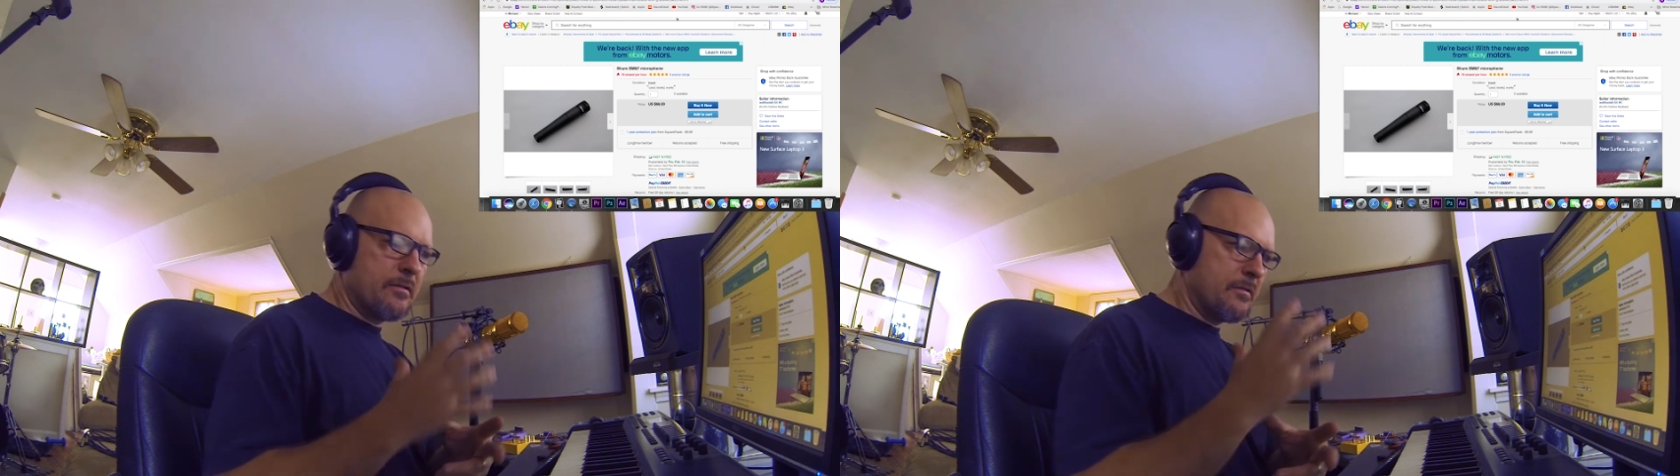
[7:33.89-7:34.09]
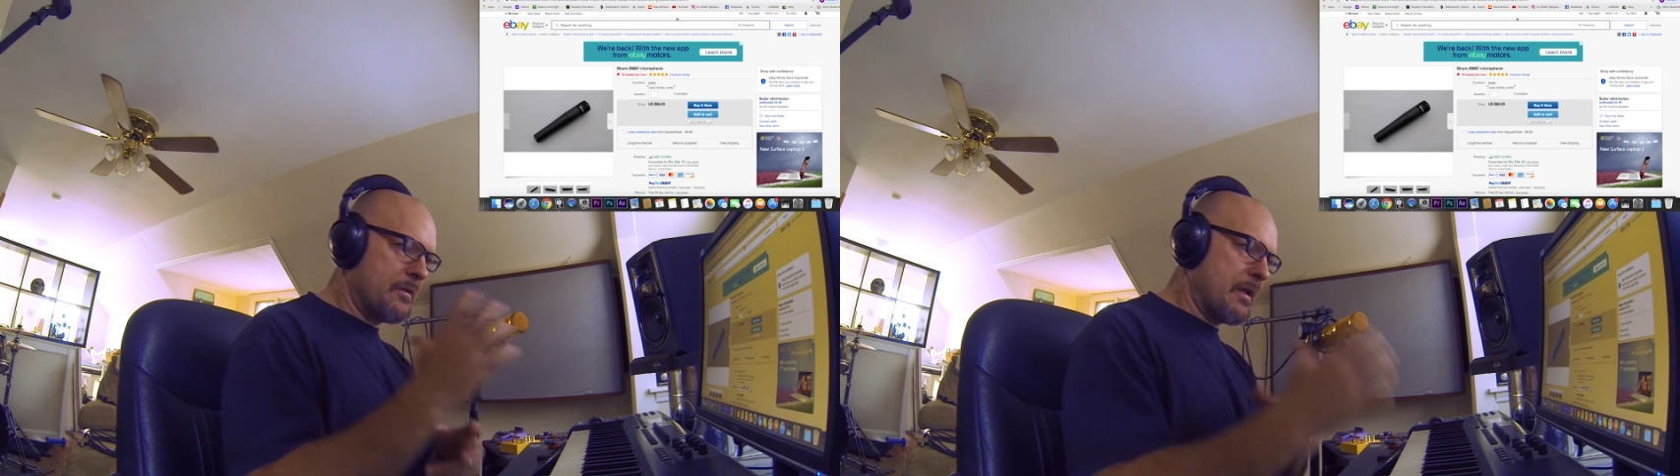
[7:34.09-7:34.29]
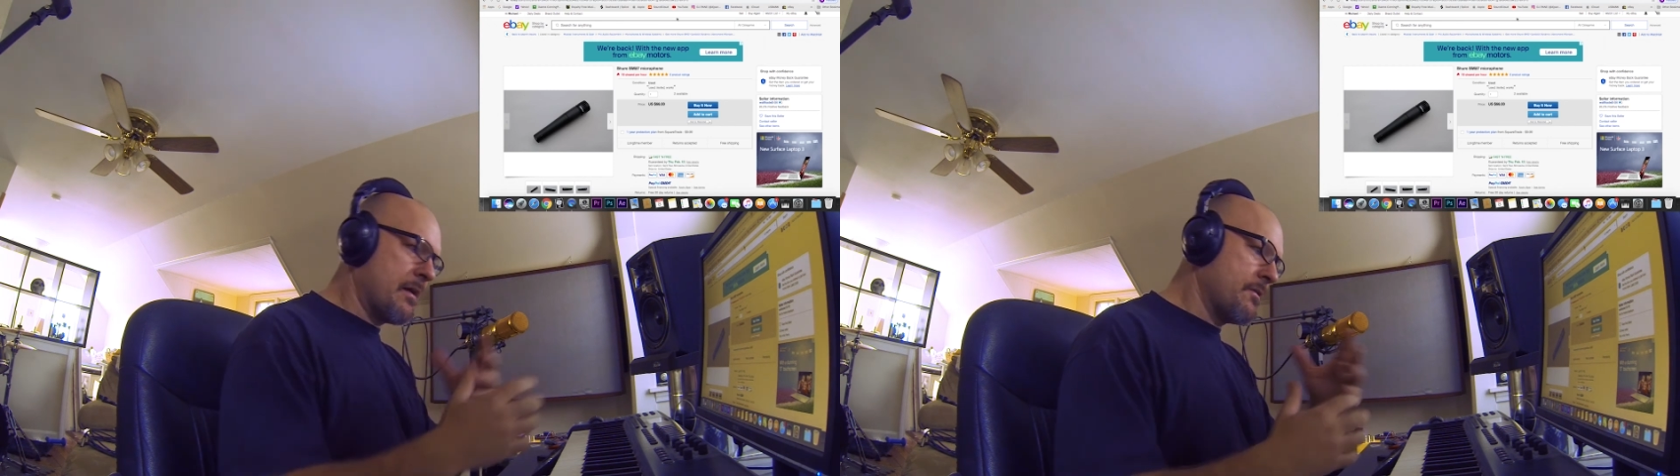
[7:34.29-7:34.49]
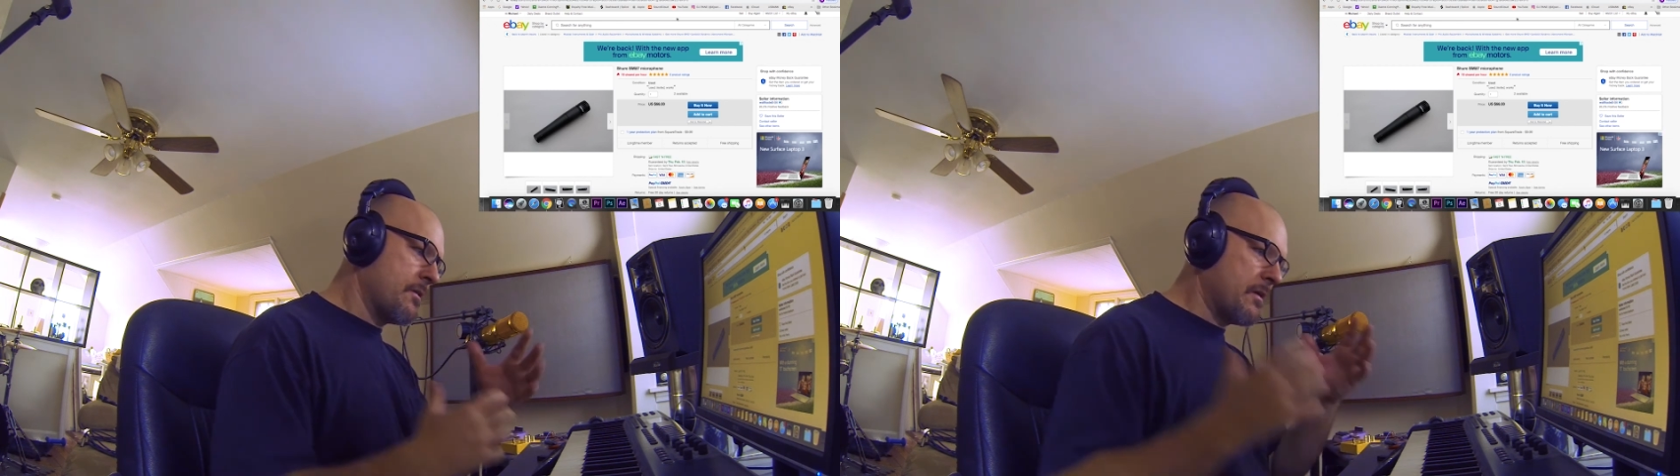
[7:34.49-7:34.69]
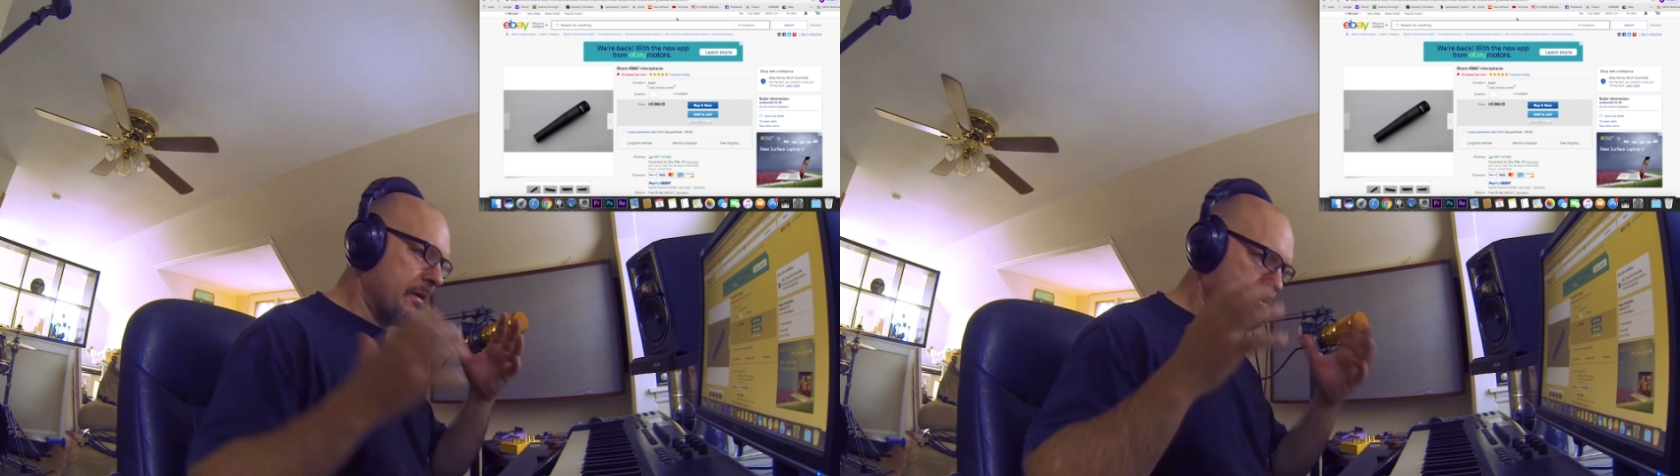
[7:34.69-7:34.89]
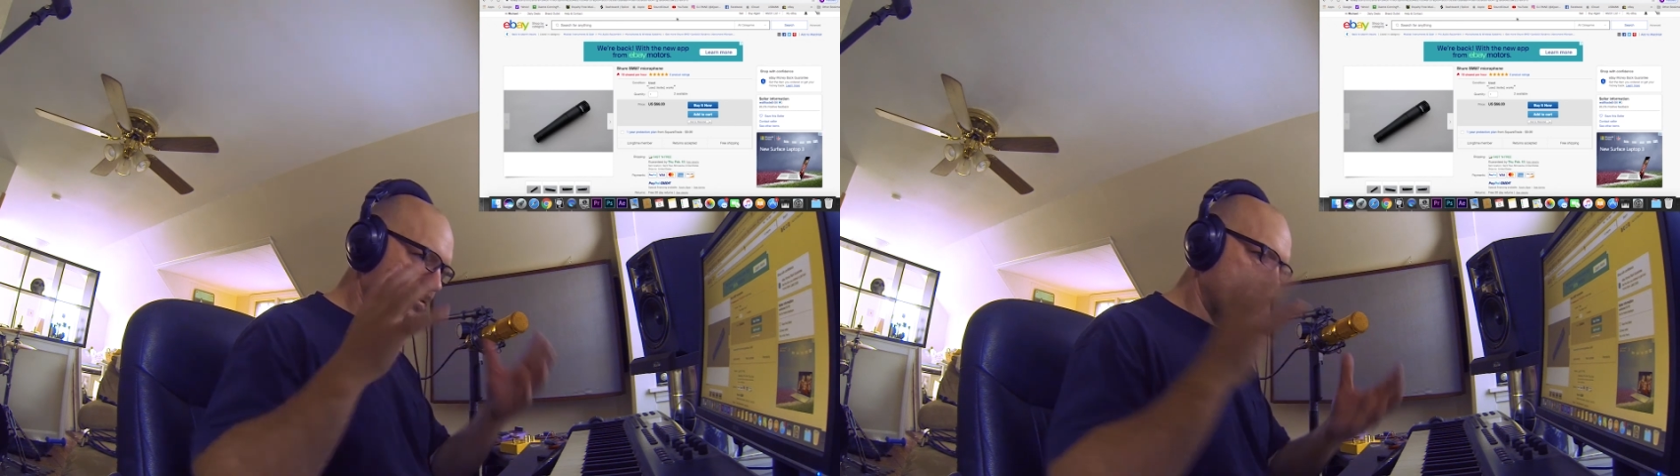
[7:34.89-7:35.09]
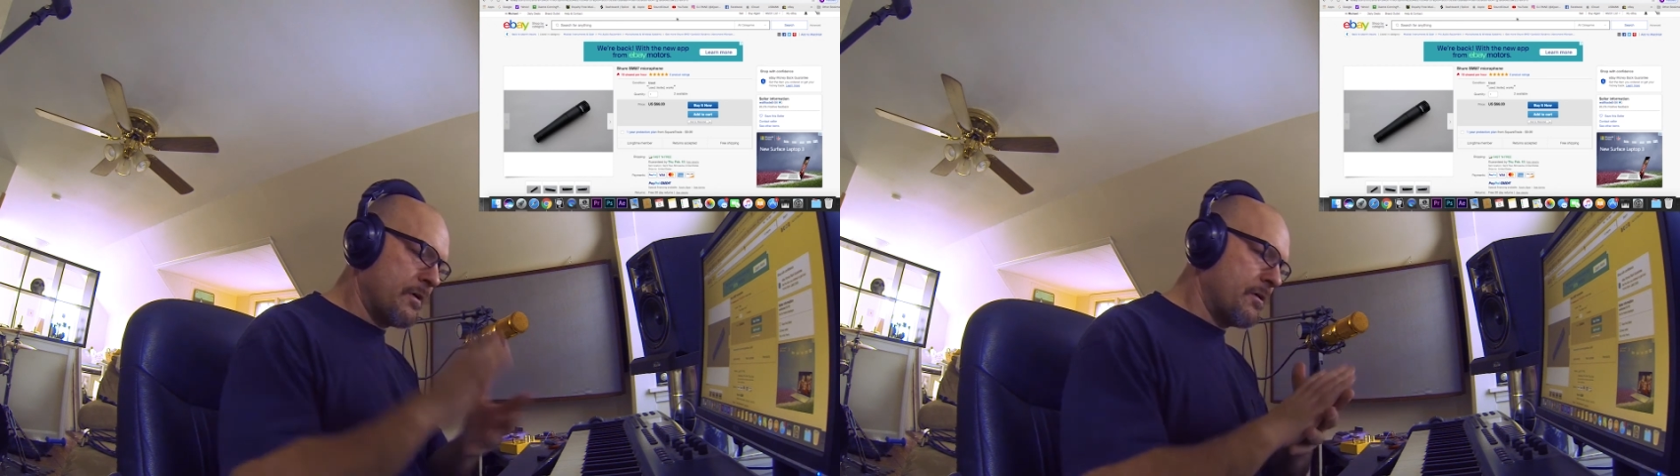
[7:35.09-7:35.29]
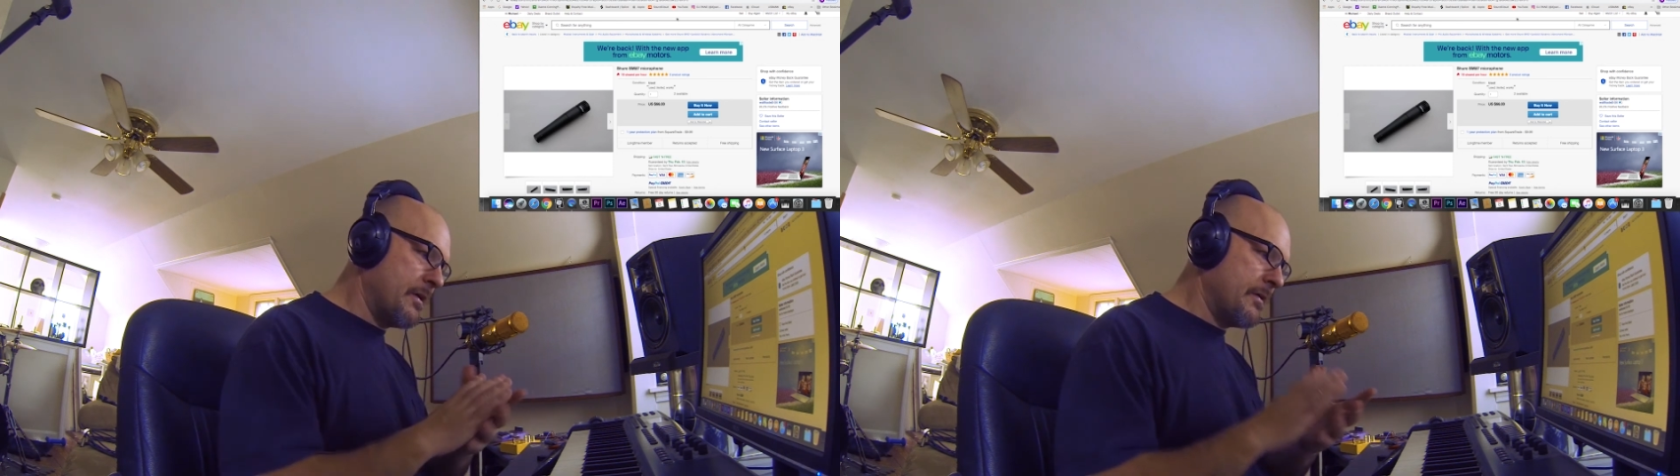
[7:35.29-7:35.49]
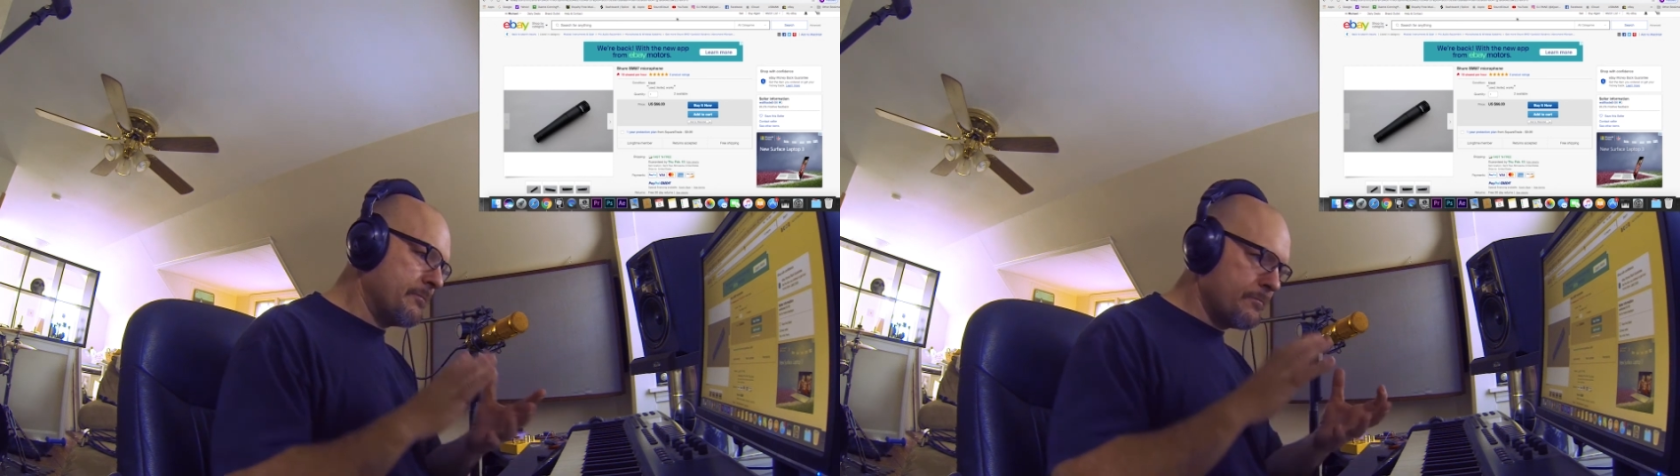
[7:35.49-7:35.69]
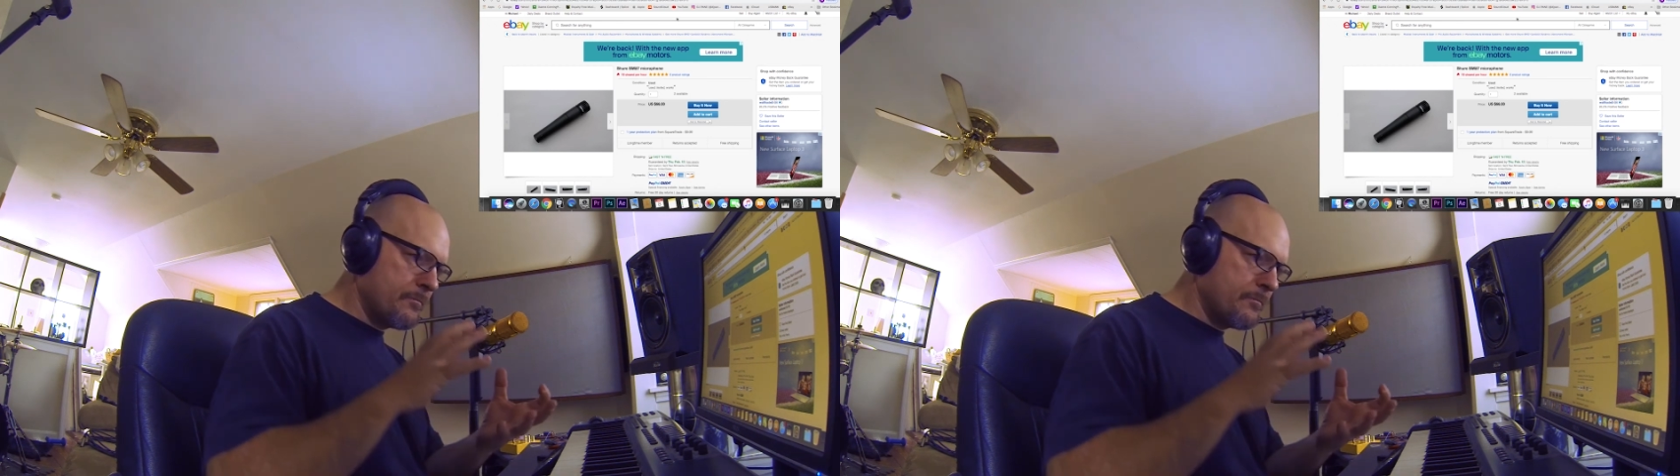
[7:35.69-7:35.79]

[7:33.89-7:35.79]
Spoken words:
and how the lines are very,